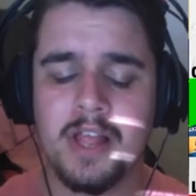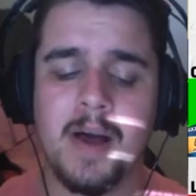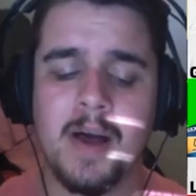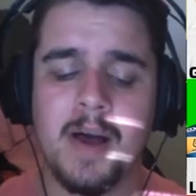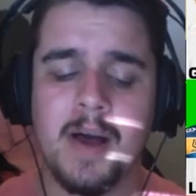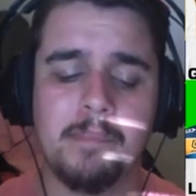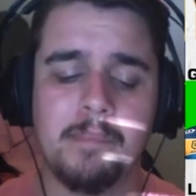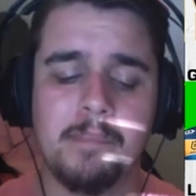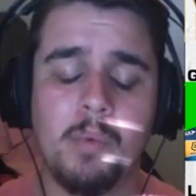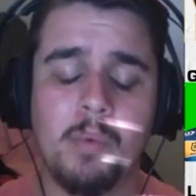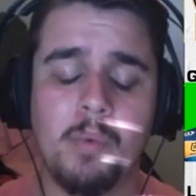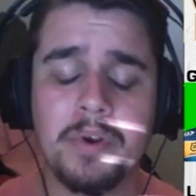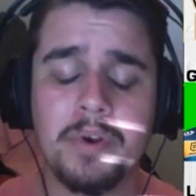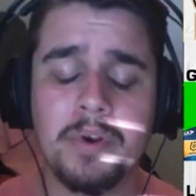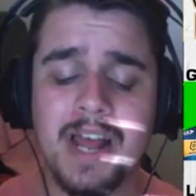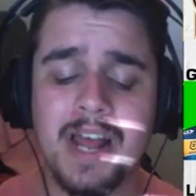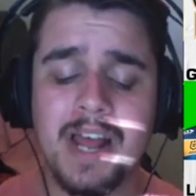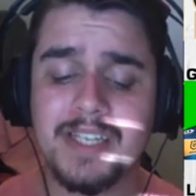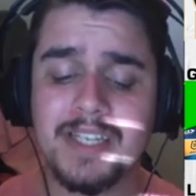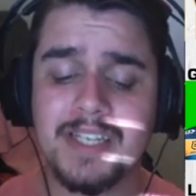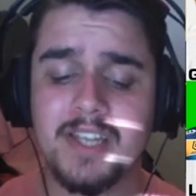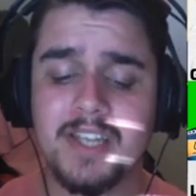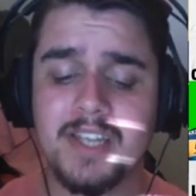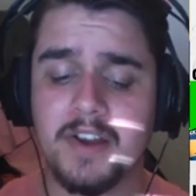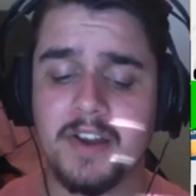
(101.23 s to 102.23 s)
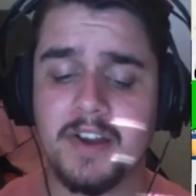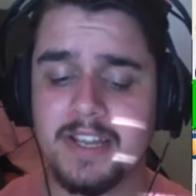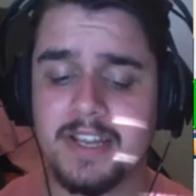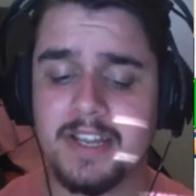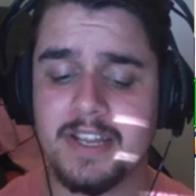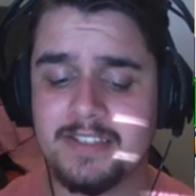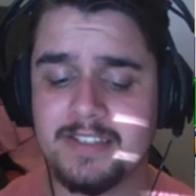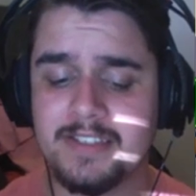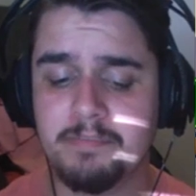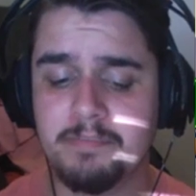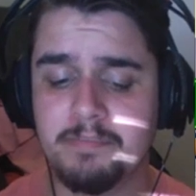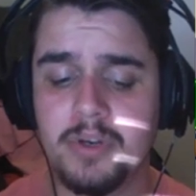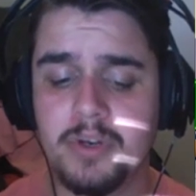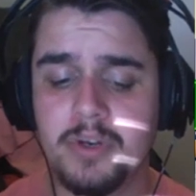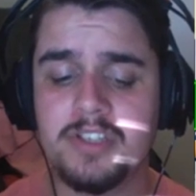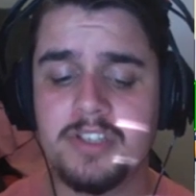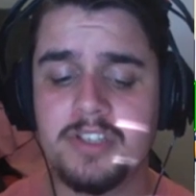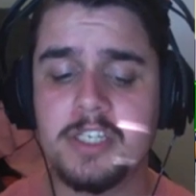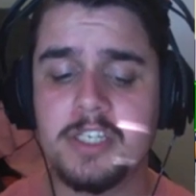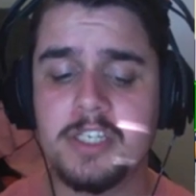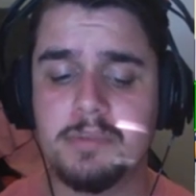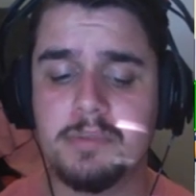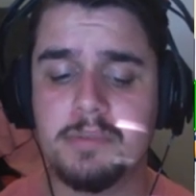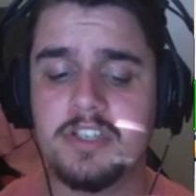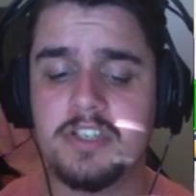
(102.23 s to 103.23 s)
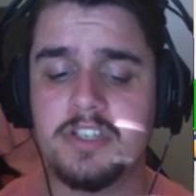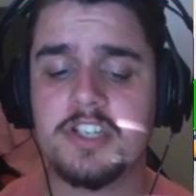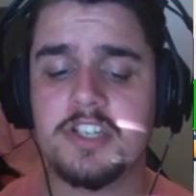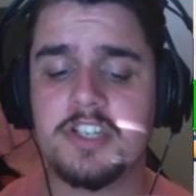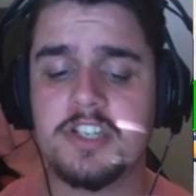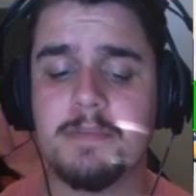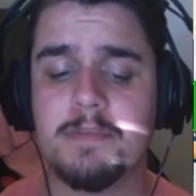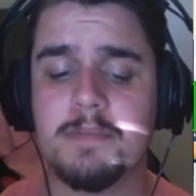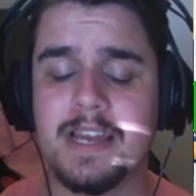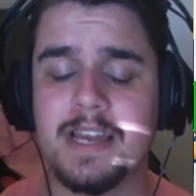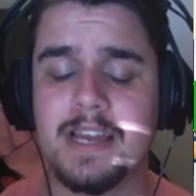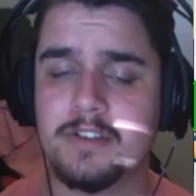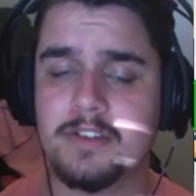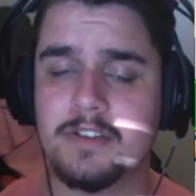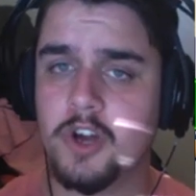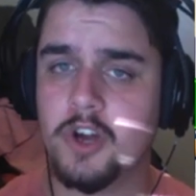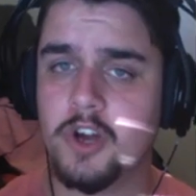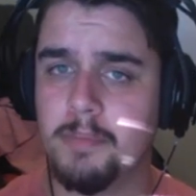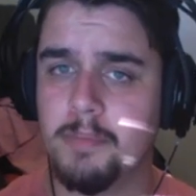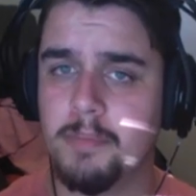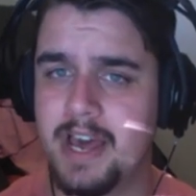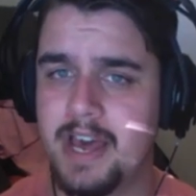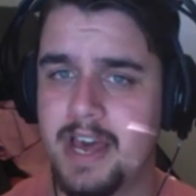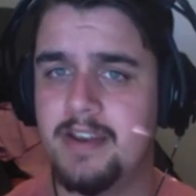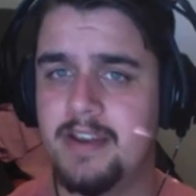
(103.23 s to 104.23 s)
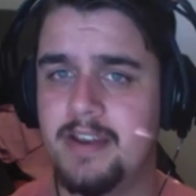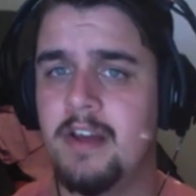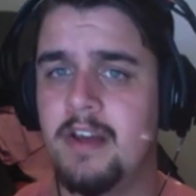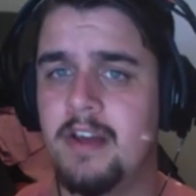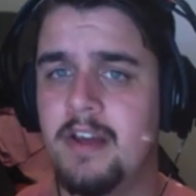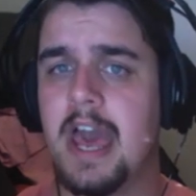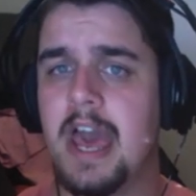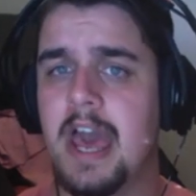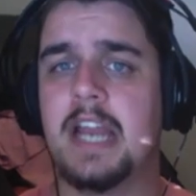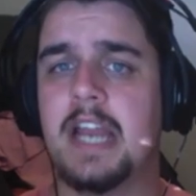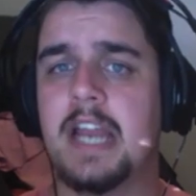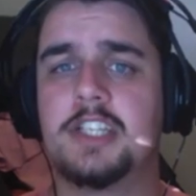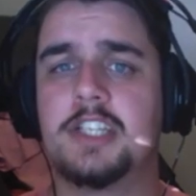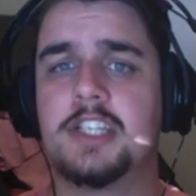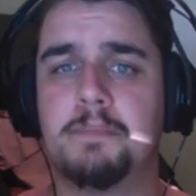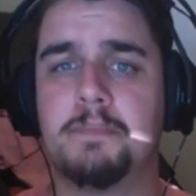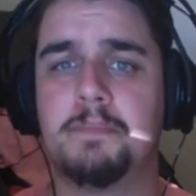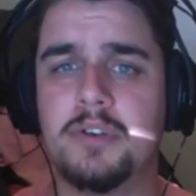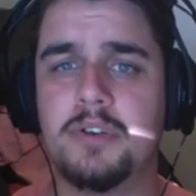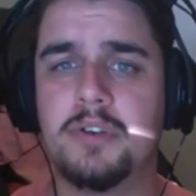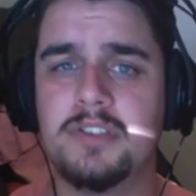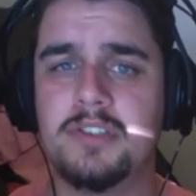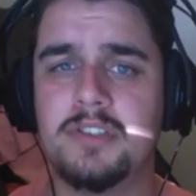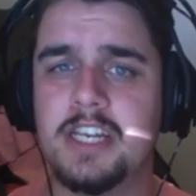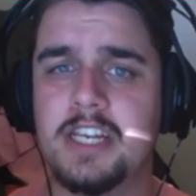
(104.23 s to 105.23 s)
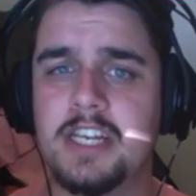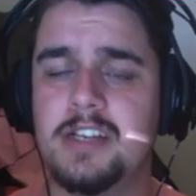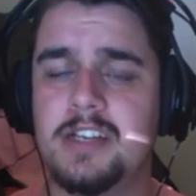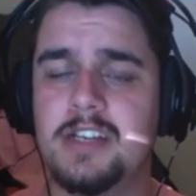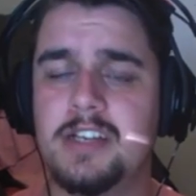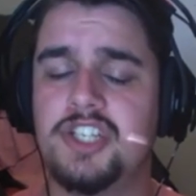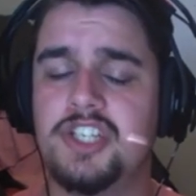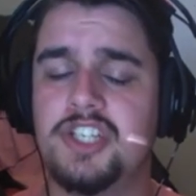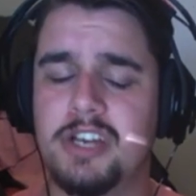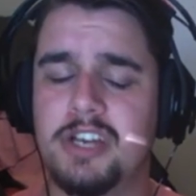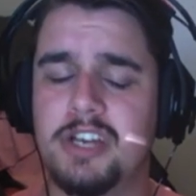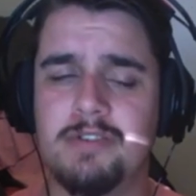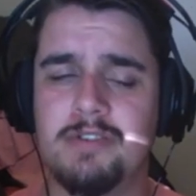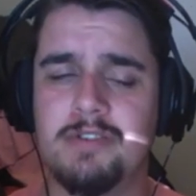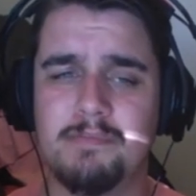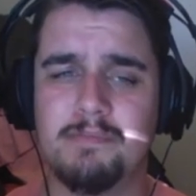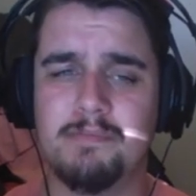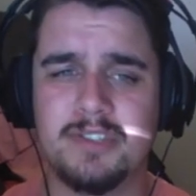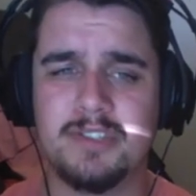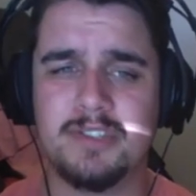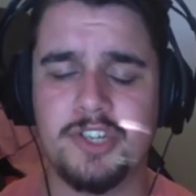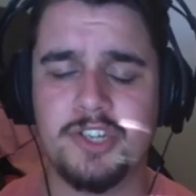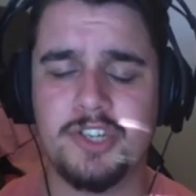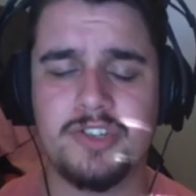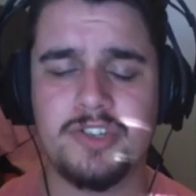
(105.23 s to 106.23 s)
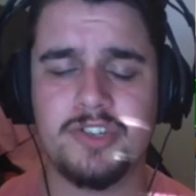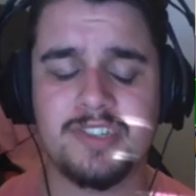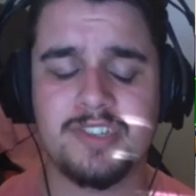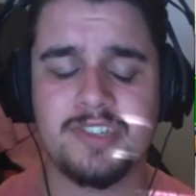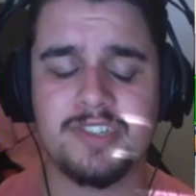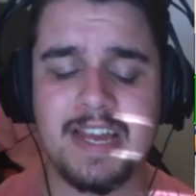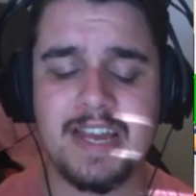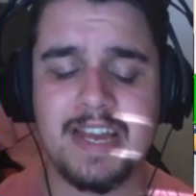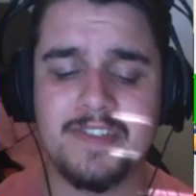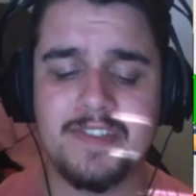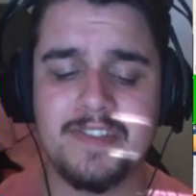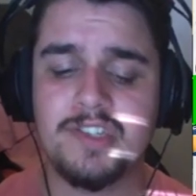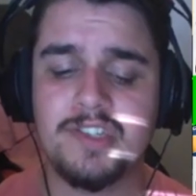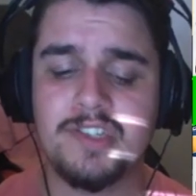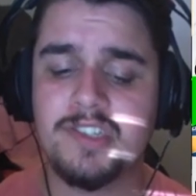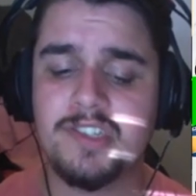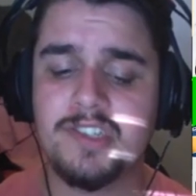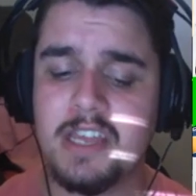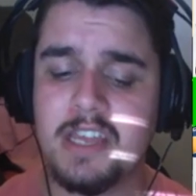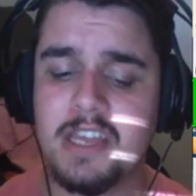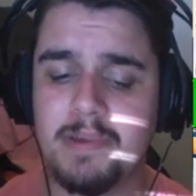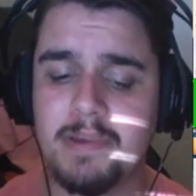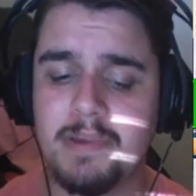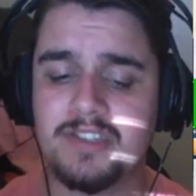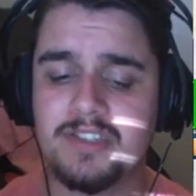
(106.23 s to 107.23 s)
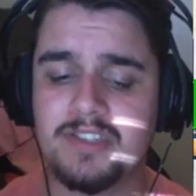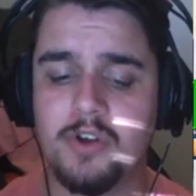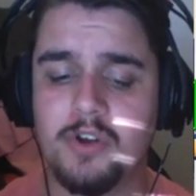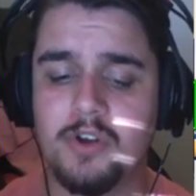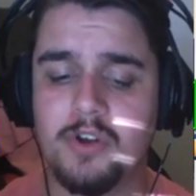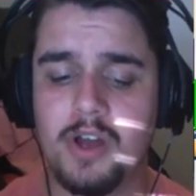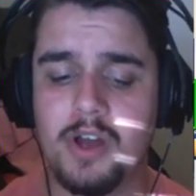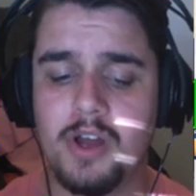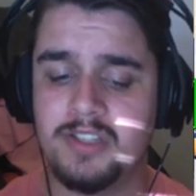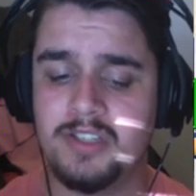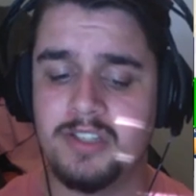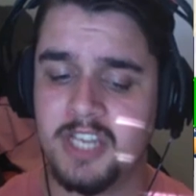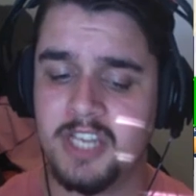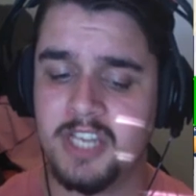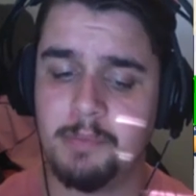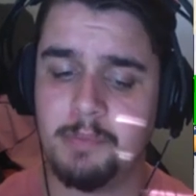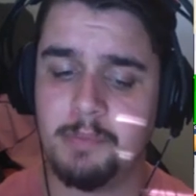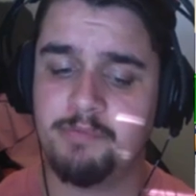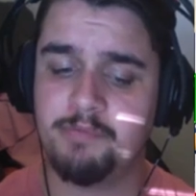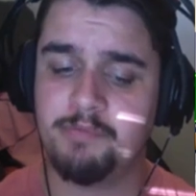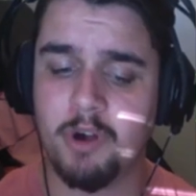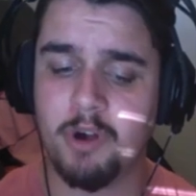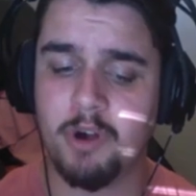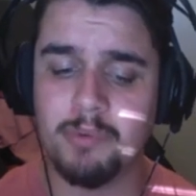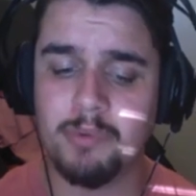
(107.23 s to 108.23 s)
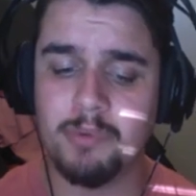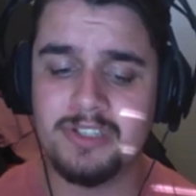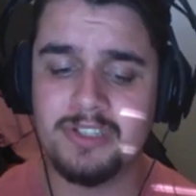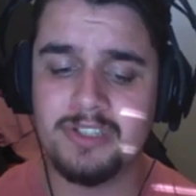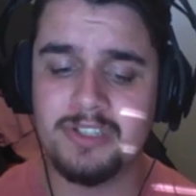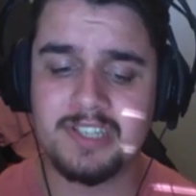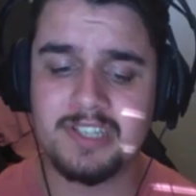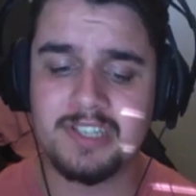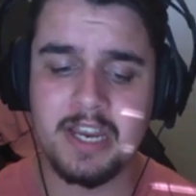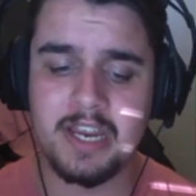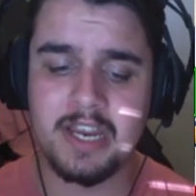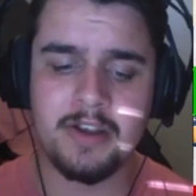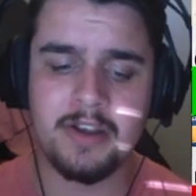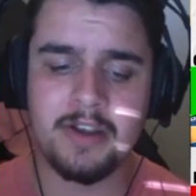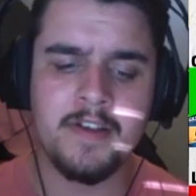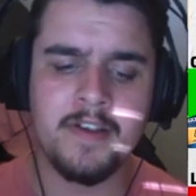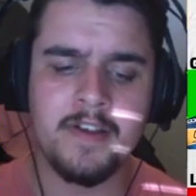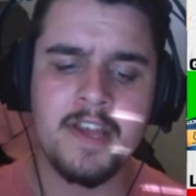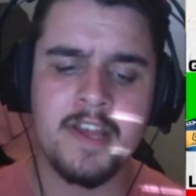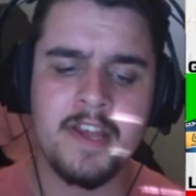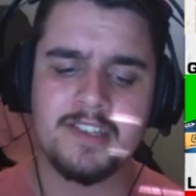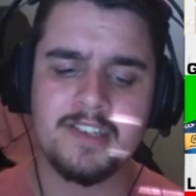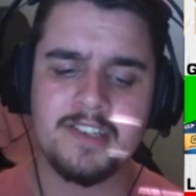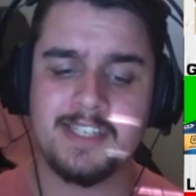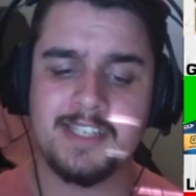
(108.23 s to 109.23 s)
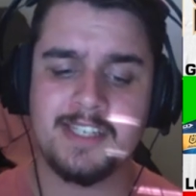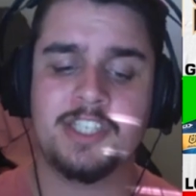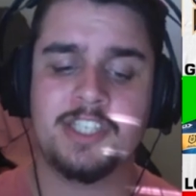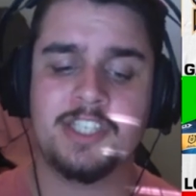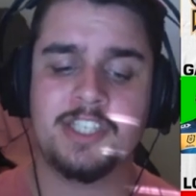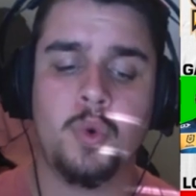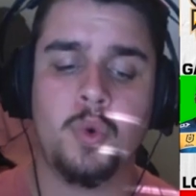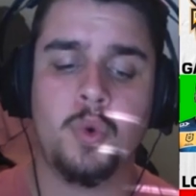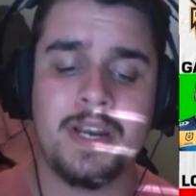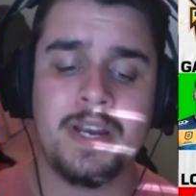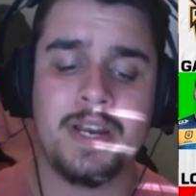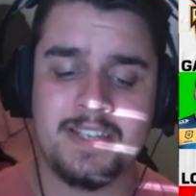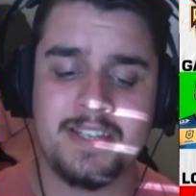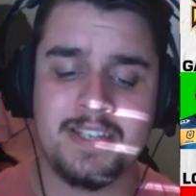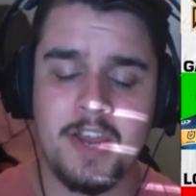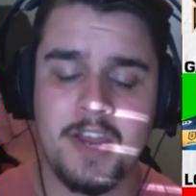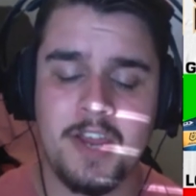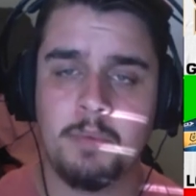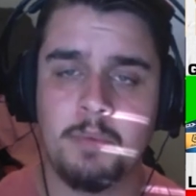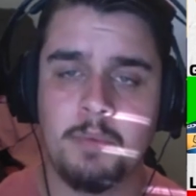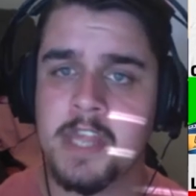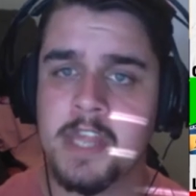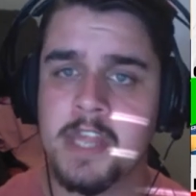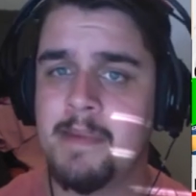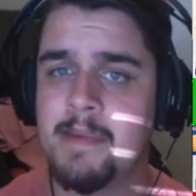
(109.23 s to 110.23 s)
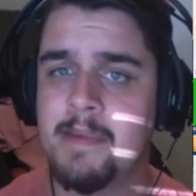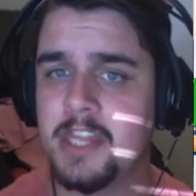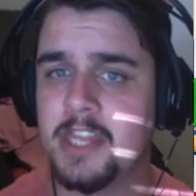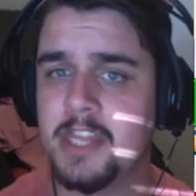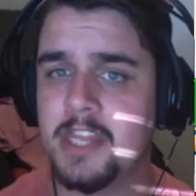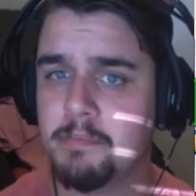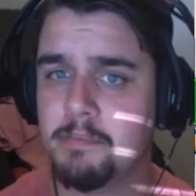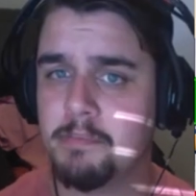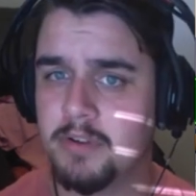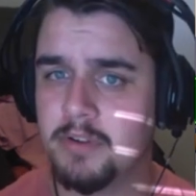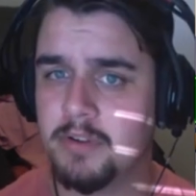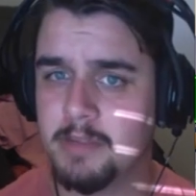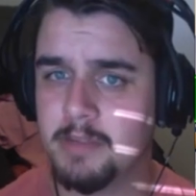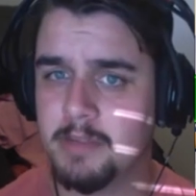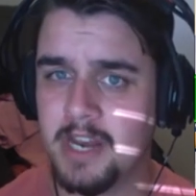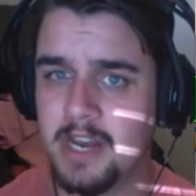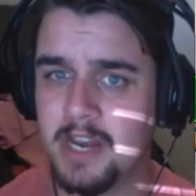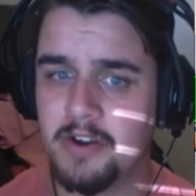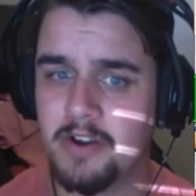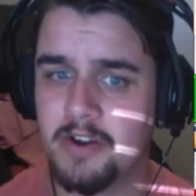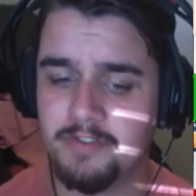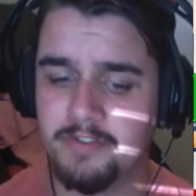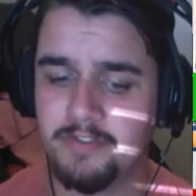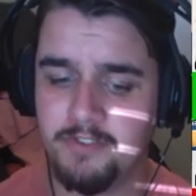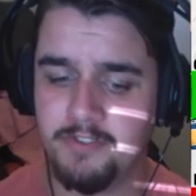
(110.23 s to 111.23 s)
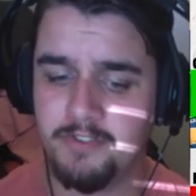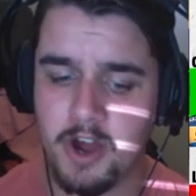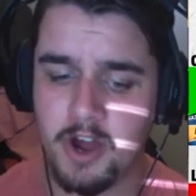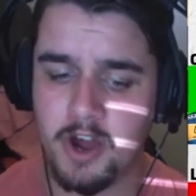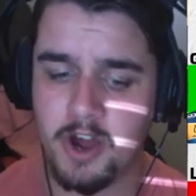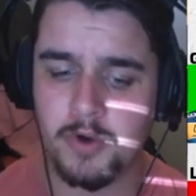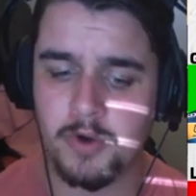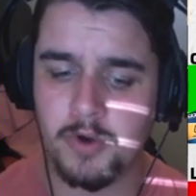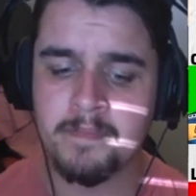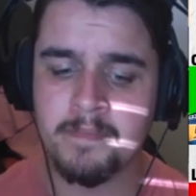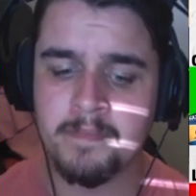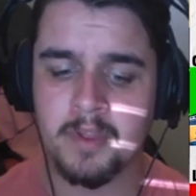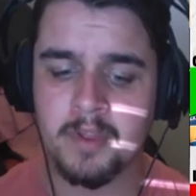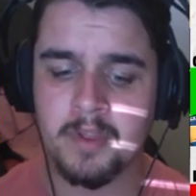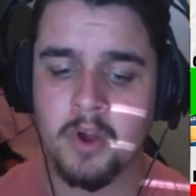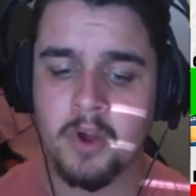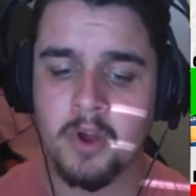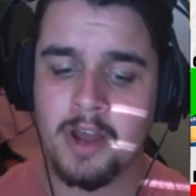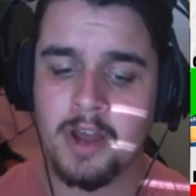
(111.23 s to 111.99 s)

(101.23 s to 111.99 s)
But what it has done is put us in a position to make the top 8, and it's put us in a genuine position to say this is the best Titans team we've probably seen since 2010 when they made the preliminary final.